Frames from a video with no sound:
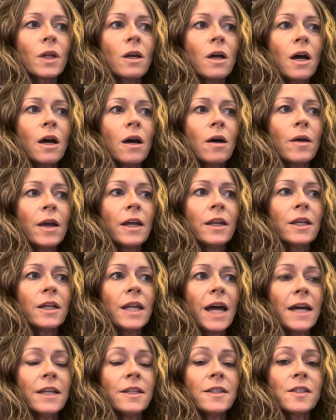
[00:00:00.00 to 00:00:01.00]
and it
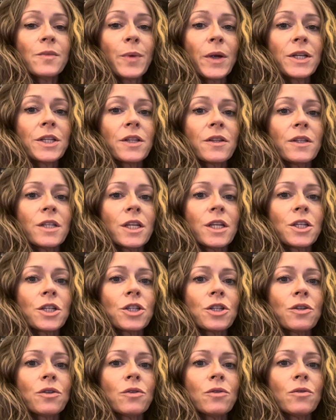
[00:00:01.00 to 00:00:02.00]
hadn't spread to the
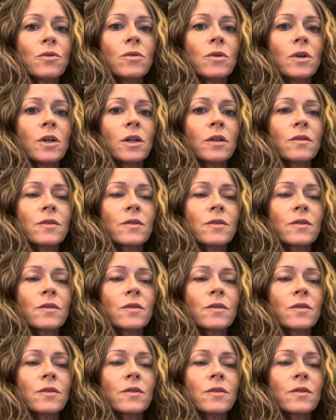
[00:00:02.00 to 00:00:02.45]
tissue